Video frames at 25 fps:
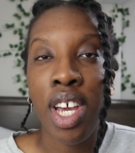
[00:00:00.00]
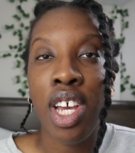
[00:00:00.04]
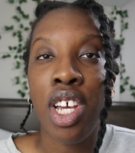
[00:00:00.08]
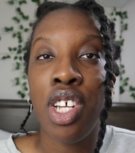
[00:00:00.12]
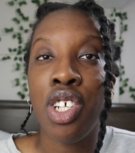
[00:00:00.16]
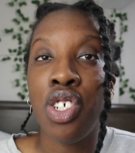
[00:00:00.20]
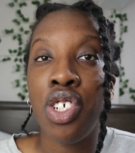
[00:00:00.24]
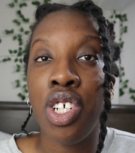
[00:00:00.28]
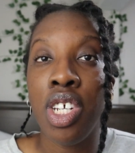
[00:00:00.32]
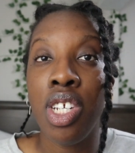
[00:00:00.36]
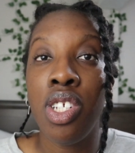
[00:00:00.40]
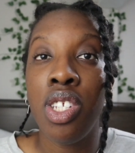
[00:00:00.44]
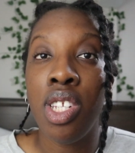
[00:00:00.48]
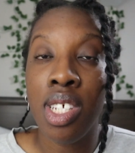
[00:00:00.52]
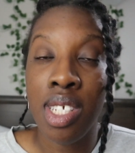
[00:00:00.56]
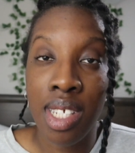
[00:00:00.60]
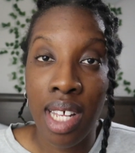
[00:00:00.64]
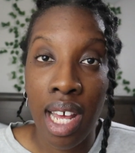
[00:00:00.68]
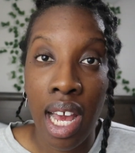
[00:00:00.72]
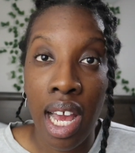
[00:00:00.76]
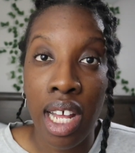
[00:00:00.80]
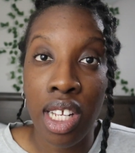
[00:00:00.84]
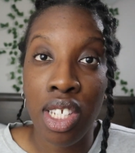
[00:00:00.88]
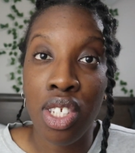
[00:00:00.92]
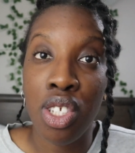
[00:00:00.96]
She
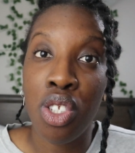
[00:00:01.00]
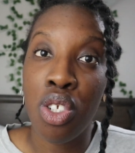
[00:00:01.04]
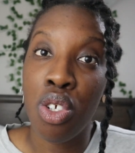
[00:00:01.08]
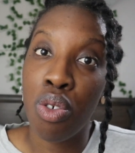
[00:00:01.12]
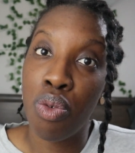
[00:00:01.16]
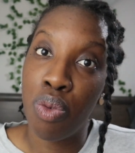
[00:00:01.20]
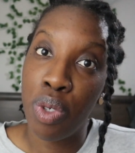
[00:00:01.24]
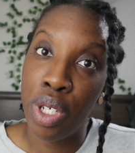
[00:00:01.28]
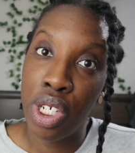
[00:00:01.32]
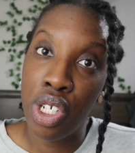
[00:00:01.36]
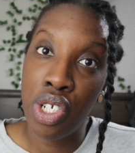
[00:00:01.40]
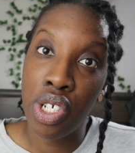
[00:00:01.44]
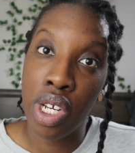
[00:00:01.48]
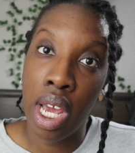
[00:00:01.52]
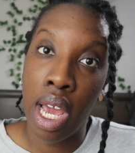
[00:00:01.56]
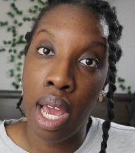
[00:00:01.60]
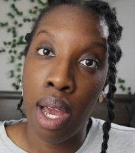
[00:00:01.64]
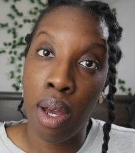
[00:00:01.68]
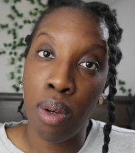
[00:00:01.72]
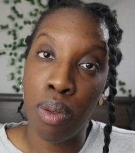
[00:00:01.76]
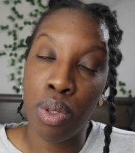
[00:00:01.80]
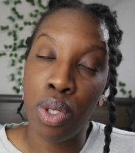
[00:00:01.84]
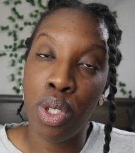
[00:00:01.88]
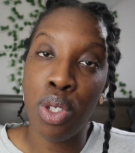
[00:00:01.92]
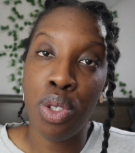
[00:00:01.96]
decides to reach
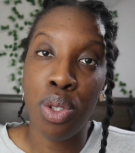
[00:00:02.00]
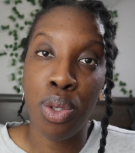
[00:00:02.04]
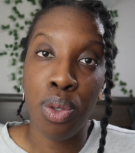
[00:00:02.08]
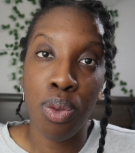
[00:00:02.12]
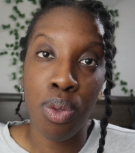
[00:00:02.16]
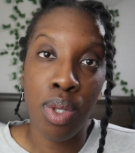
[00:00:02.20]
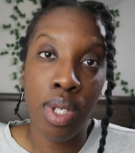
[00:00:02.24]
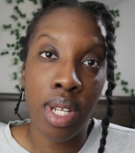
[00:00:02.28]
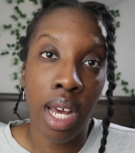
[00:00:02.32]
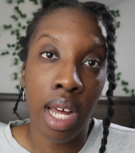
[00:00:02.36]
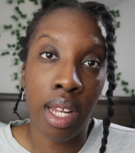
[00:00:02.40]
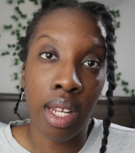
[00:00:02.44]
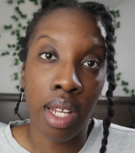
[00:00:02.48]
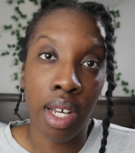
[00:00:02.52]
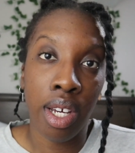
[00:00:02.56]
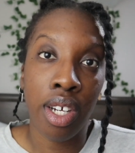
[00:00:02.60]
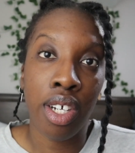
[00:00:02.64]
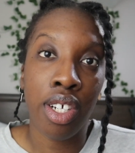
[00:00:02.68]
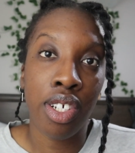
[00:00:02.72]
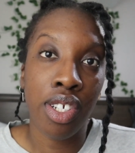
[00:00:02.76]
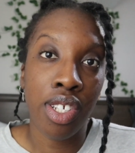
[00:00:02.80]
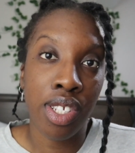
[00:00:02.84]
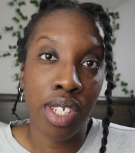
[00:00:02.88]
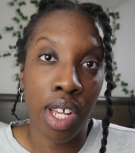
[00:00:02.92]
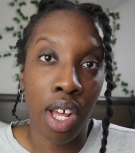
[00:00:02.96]
out to Della
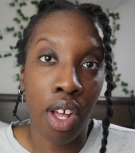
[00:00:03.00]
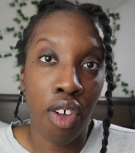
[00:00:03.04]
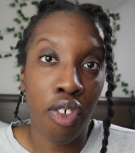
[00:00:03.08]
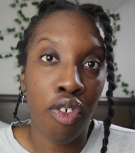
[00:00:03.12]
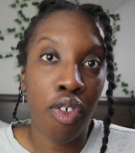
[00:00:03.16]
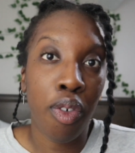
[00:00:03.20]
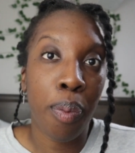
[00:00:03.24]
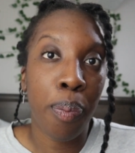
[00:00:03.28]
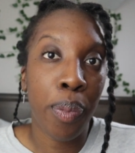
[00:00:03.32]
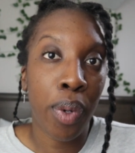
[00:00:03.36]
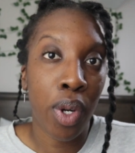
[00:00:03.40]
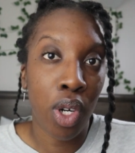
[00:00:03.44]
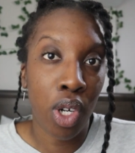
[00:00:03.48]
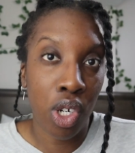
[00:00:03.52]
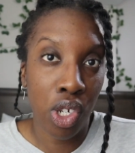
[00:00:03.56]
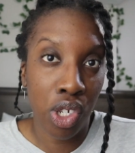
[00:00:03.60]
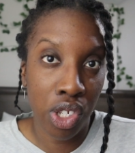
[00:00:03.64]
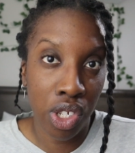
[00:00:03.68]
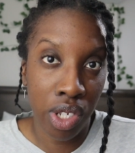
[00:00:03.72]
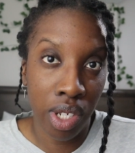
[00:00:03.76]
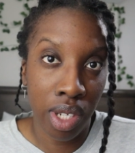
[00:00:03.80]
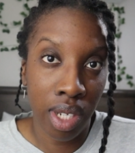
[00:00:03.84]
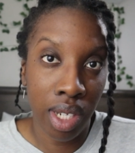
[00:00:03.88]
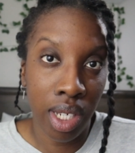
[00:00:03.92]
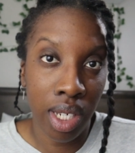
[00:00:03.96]
herself
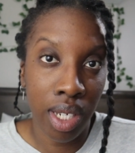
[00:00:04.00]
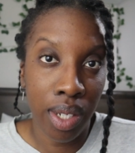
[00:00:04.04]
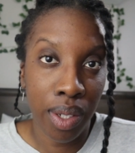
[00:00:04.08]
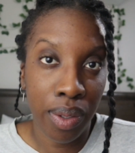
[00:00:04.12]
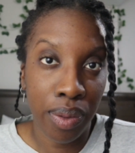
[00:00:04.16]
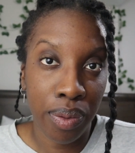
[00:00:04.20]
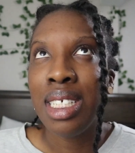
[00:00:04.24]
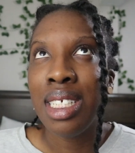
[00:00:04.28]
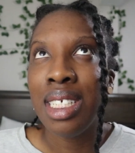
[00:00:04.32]
personally.